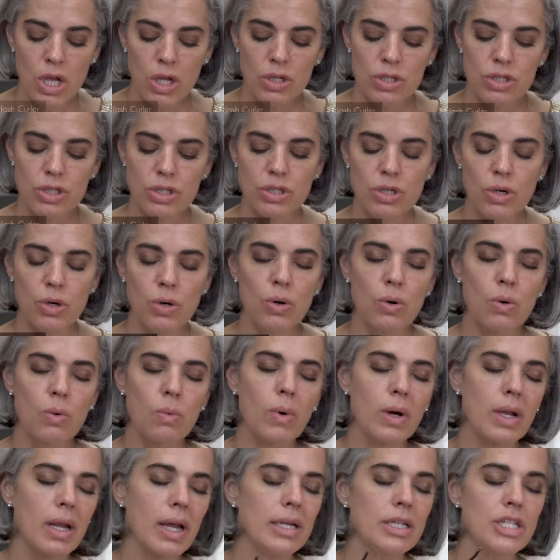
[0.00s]
So
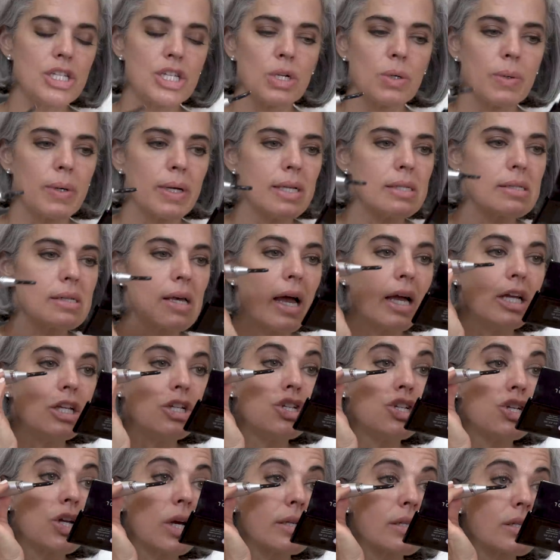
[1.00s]
what I do is I
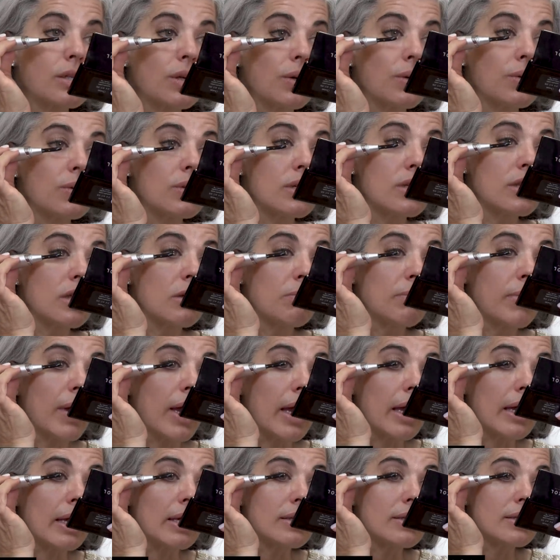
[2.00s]
just go to the
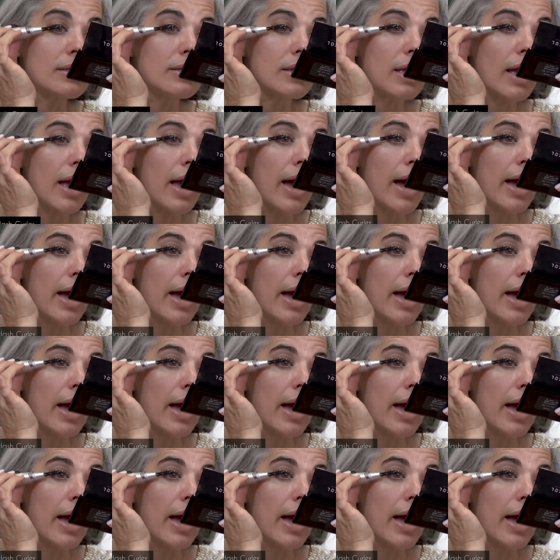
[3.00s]
base